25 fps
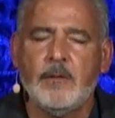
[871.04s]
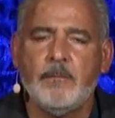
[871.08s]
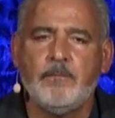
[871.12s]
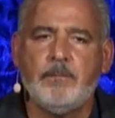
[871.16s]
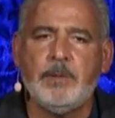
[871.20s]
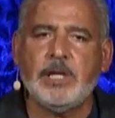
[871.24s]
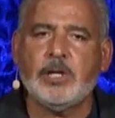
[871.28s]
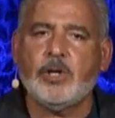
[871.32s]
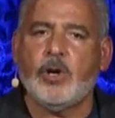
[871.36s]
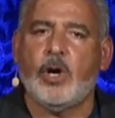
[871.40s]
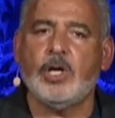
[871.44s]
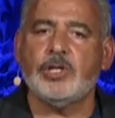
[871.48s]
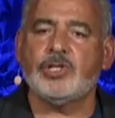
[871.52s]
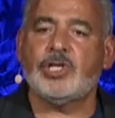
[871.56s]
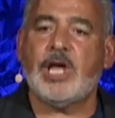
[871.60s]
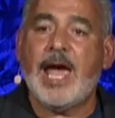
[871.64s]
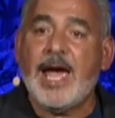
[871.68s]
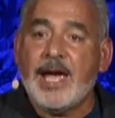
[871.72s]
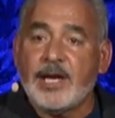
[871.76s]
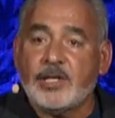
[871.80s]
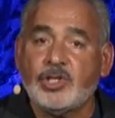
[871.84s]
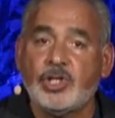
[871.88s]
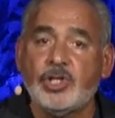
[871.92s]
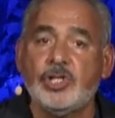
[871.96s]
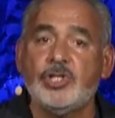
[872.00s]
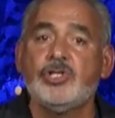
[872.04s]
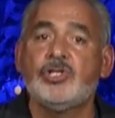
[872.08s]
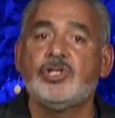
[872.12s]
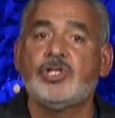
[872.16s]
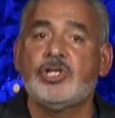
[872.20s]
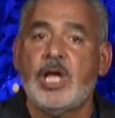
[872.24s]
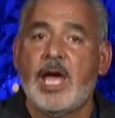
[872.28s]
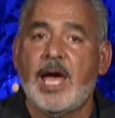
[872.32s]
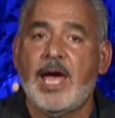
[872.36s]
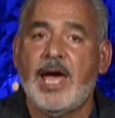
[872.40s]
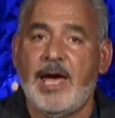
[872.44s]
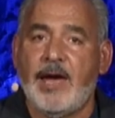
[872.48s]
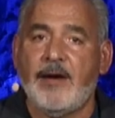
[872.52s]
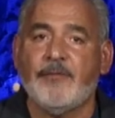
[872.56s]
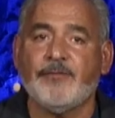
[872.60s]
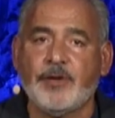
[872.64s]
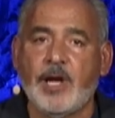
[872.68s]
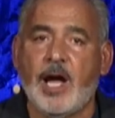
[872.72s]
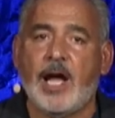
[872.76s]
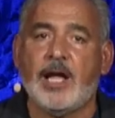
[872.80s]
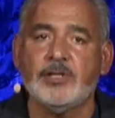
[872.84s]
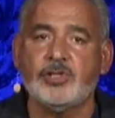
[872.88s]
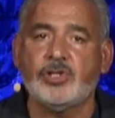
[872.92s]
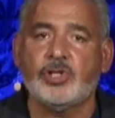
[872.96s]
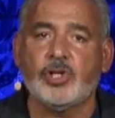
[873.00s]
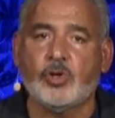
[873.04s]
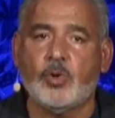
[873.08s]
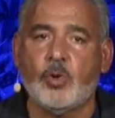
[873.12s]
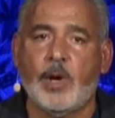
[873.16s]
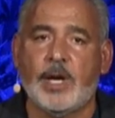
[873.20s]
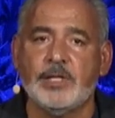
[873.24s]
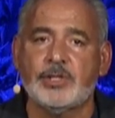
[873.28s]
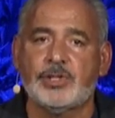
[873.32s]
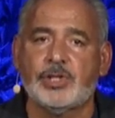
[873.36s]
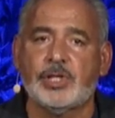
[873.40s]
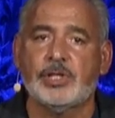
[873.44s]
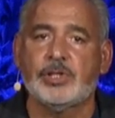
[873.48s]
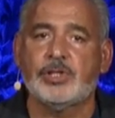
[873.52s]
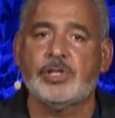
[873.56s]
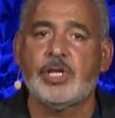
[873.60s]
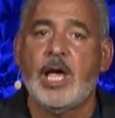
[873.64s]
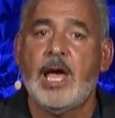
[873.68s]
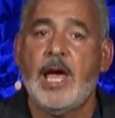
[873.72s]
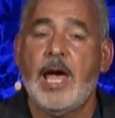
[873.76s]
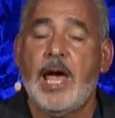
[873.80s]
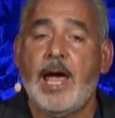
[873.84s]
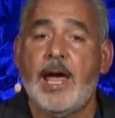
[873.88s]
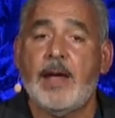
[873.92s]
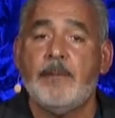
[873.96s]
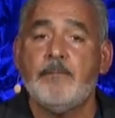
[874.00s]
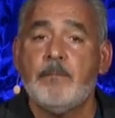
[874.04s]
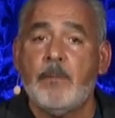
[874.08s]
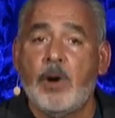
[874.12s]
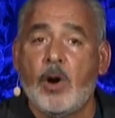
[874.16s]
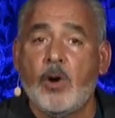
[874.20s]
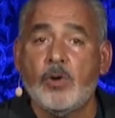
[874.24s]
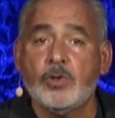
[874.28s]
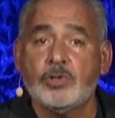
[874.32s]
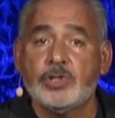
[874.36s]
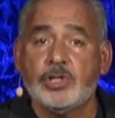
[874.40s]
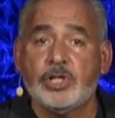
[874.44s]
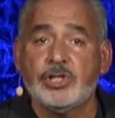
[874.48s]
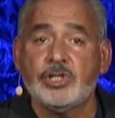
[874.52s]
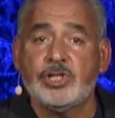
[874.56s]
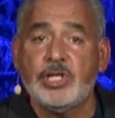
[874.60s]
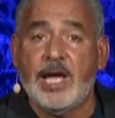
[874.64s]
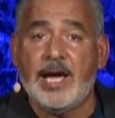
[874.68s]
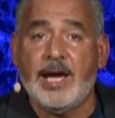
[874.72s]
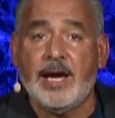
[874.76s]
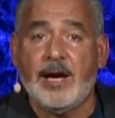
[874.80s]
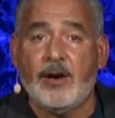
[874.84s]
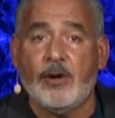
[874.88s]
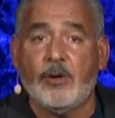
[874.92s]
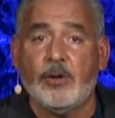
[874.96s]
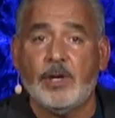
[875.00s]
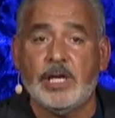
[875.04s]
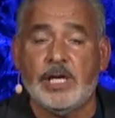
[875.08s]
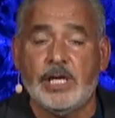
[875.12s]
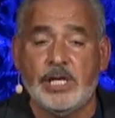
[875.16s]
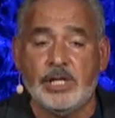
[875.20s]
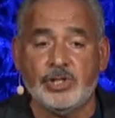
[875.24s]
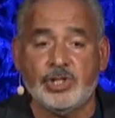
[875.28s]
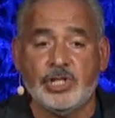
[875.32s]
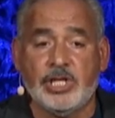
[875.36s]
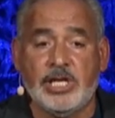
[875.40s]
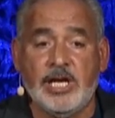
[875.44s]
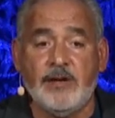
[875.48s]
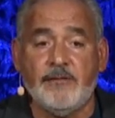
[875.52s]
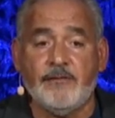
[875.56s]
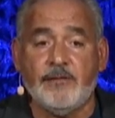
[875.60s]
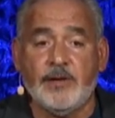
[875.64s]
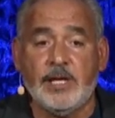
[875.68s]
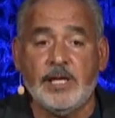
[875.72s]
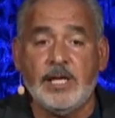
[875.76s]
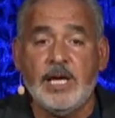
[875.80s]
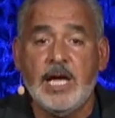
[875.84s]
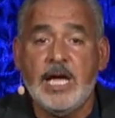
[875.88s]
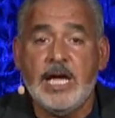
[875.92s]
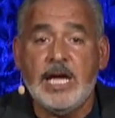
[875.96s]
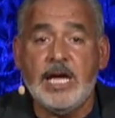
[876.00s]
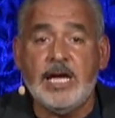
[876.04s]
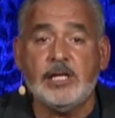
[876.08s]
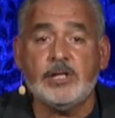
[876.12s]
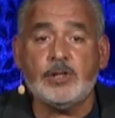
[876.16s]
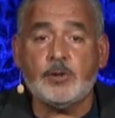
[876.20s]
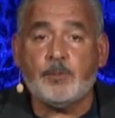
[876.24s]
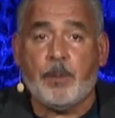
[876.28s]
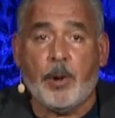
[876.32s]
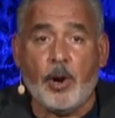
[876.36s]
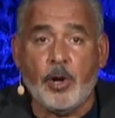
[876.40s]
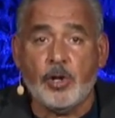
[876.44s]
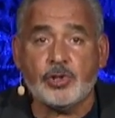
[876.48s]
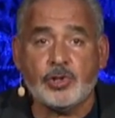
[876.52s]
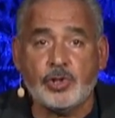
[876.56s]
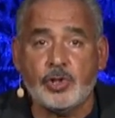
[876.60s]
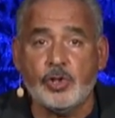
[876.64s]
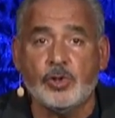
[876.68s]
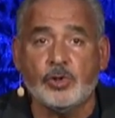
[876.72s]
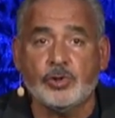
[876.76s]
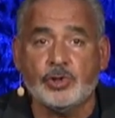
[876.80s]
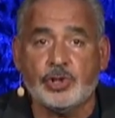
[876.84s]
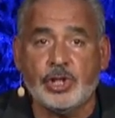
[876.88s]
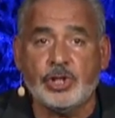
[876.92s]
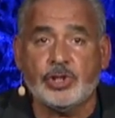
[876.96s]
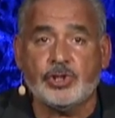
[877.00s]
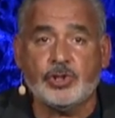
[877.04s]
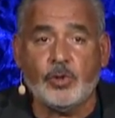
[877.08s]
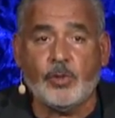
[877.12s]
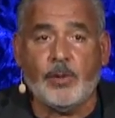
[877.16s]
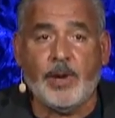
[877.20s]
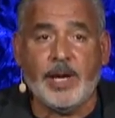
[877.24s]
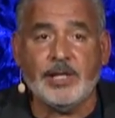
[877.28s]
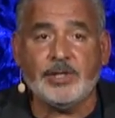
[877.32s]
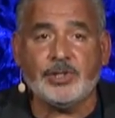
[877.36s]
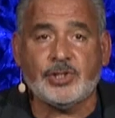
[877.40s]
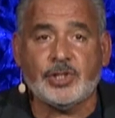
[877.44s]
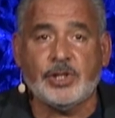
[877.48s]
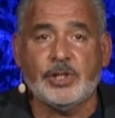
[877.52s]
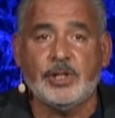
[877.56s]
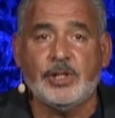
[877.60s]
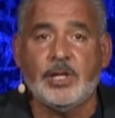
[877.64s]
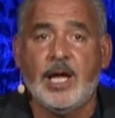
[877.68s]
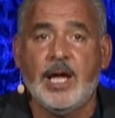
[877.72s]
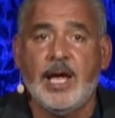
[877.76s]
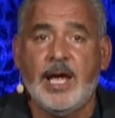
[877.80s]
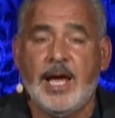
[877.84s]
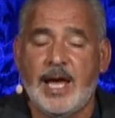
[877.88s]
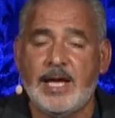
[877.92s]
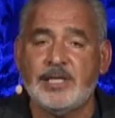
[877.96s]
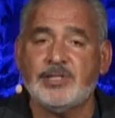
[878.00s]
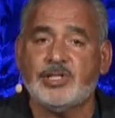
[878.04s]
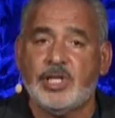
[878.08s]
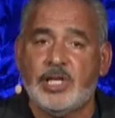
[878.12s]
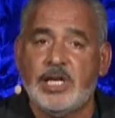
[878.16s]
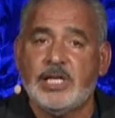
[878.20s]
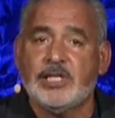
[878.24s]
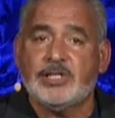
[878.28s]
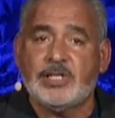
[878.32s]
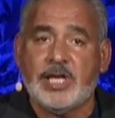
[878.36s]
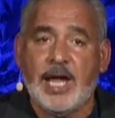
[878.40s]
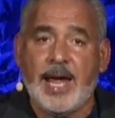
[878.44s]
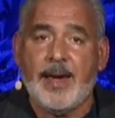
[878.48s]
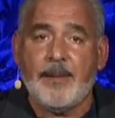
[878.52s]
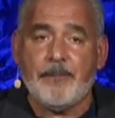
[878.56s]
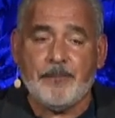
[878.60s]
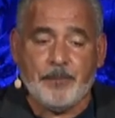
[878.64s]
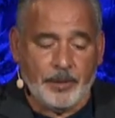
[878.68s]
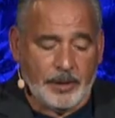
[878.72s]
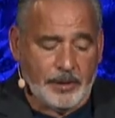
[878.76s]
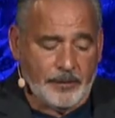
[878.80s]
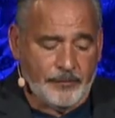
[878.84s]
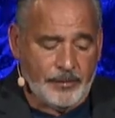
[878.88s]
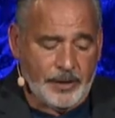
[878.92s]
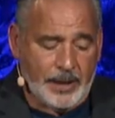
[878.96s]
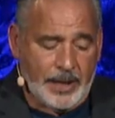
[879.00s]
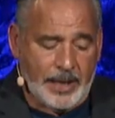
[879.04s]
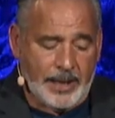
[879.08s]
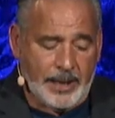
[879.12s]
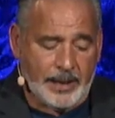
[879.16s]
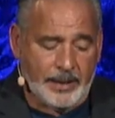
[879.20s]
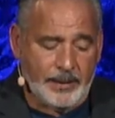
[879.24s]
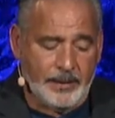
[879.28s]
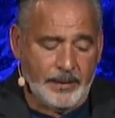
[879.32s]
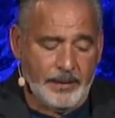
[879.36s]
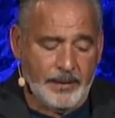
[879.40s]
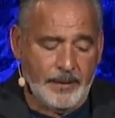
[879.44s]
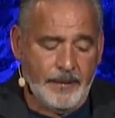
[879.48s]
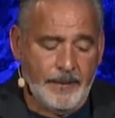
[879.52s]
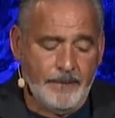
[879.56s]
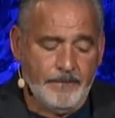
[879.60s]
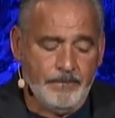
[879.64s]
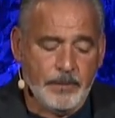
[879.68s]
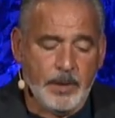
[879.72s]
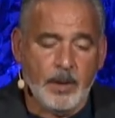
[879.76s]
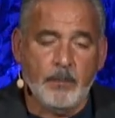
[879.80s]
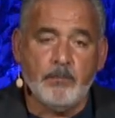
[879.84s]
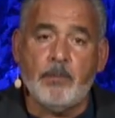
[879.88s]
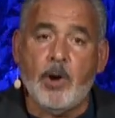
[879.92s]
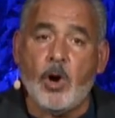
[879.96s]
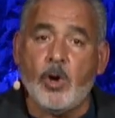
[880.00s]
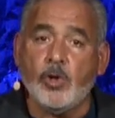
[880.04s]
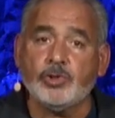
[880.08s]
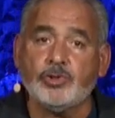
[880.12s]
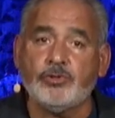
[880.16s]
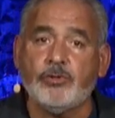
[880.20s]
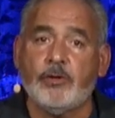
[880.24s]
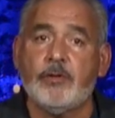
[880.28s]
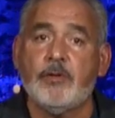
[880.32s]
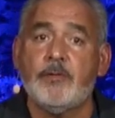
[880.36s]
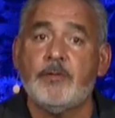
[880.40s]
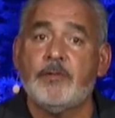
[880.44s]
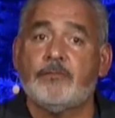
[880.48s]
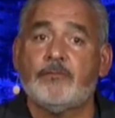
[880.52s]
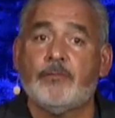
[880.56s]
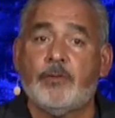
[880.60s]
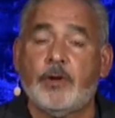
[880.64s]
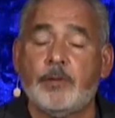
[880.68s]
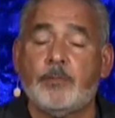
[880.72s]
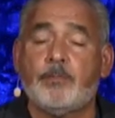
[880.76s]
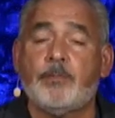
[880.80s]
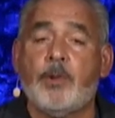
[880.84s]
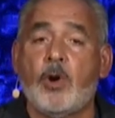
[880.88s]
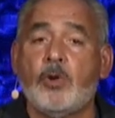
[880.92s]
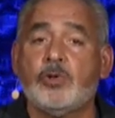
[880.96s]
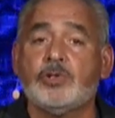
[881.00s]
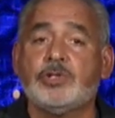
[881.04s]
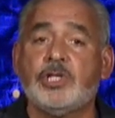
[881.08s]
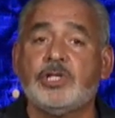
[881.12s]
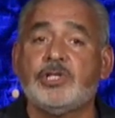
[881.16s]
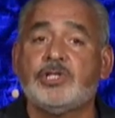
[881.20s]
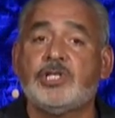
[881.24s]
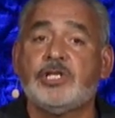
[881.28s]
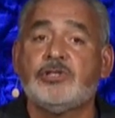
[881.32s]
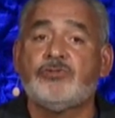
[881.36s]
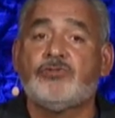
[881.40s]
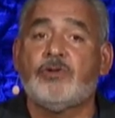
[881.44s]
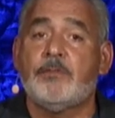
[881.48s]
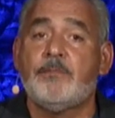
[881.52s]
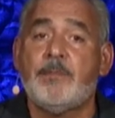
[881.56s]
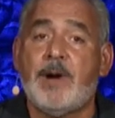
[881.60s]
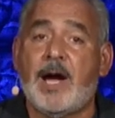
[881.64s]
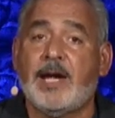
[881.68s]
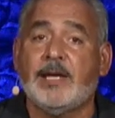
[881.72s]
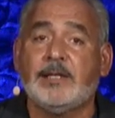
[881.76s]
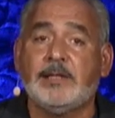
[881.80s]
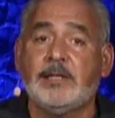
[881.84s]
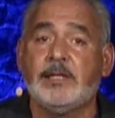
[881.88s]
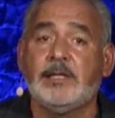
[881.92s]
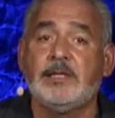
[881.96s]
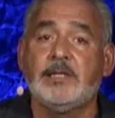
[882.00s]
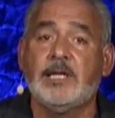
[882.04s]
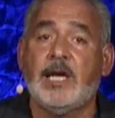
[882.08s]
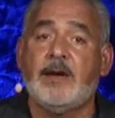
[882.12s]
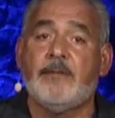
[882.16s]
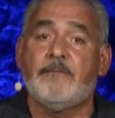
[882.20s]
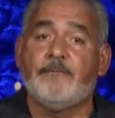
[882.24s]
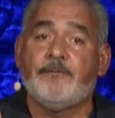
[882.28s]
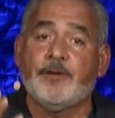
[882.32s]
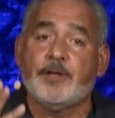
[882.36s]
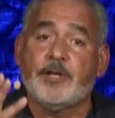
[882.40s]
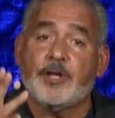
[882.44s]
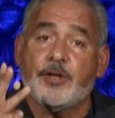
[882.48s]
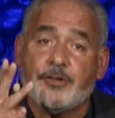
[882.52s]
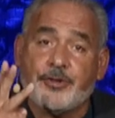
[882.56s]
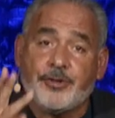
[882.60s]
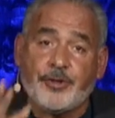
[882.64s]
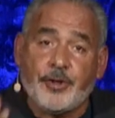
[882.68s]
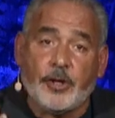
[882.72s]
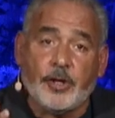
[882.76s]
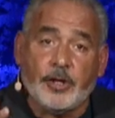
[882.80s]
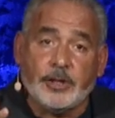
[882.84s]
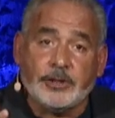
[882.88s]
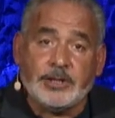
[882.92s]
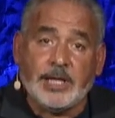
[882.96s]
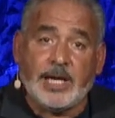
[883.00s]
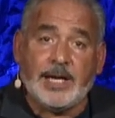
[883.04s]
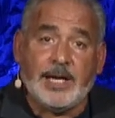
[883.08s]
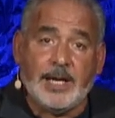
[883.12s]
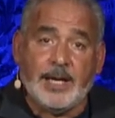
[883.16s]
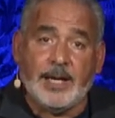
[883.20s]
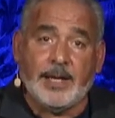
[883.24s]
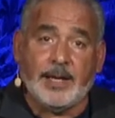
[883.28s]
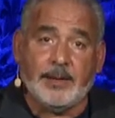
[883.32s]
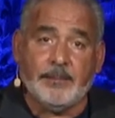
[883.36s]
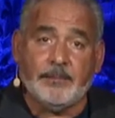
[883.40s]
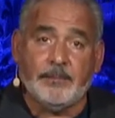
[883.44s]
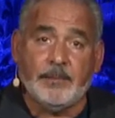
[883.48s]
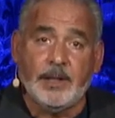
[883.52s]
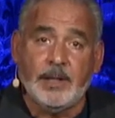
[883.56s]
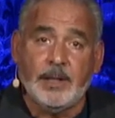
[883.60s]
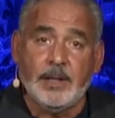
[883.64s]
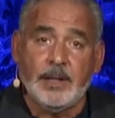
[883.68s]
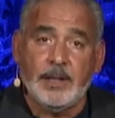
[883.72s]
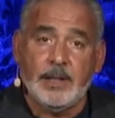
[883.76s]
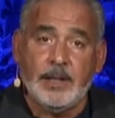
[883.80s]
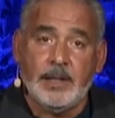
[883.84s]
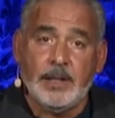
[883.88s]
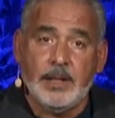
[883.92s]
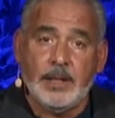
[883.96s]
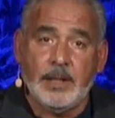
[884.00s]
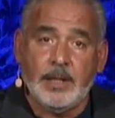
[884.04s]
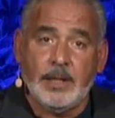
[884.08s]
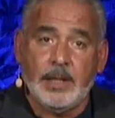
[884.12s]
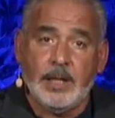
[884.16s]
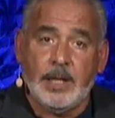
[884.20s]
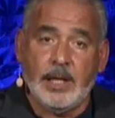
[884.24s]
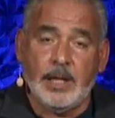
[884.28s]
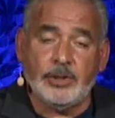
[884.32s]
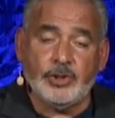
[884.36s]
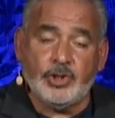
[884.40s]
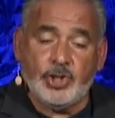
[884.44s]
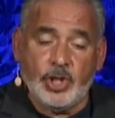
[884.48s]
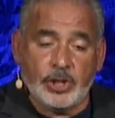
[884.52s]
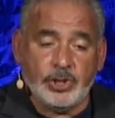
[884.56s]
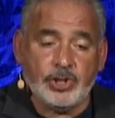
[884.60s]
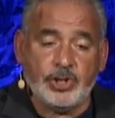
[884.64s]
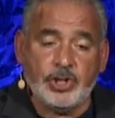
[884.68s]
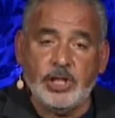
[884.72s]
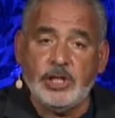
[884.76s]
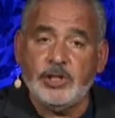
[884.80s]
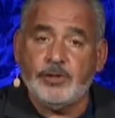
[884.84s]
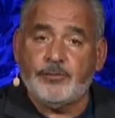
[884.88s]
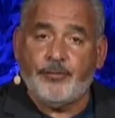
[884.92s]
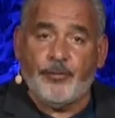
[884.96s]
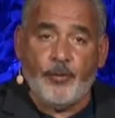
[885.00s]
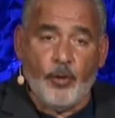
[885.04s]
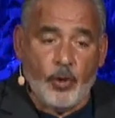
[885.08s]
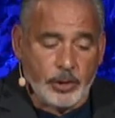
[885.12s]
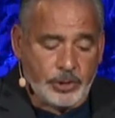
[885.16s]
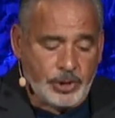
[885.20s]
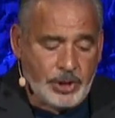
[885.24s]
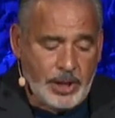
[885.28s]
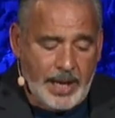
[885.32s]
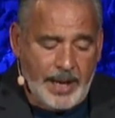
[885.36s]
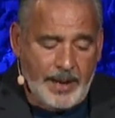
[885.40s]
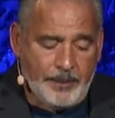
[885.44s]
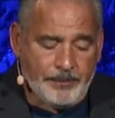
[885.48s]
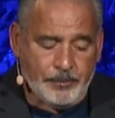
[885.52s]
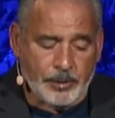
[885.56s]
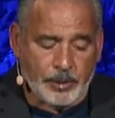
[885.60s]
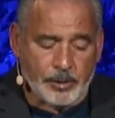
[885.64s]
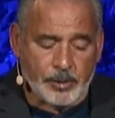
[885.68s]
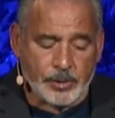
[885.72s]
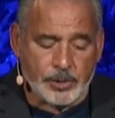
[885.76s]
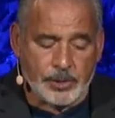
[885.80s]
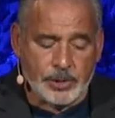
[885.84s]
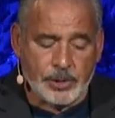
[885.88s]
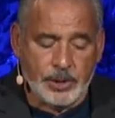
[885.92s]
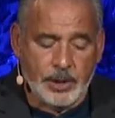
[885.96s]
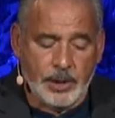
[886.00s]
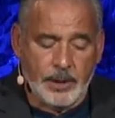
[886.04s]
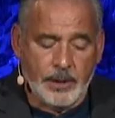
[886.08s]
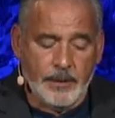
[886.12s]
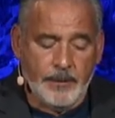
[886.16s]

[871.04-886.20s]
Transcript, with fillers: because actions have consequences. And Moses now is giving his personal situation as an example of that. Moses is reminding them for the third time in just these four chapters